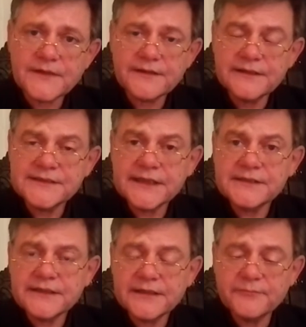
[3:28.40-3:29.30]
They
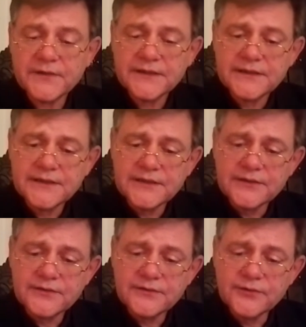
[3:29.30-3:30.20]
said to him,
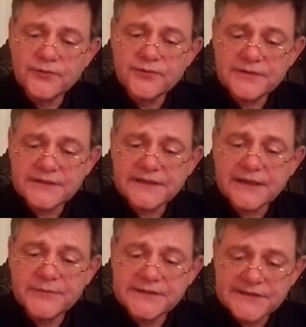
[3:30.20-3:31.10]
"Lord,
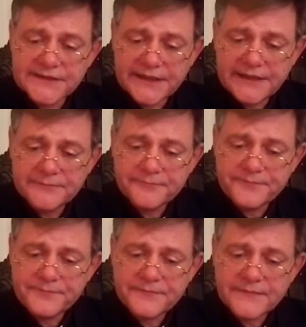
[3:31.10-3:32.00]
come and see."
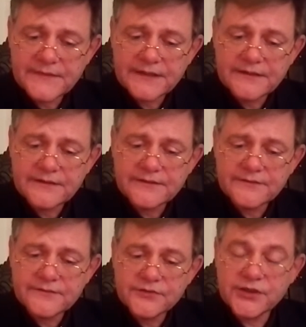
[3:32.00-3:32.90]

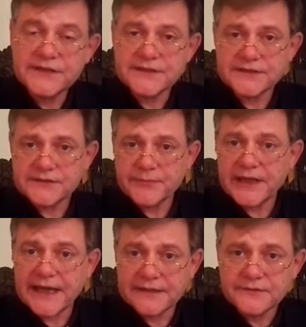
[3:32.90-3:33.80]
Jesus
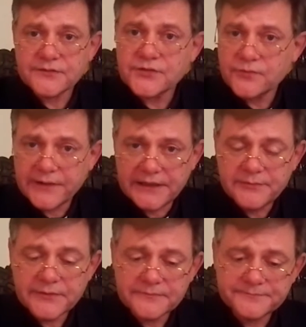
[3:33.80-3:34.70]
began to weep.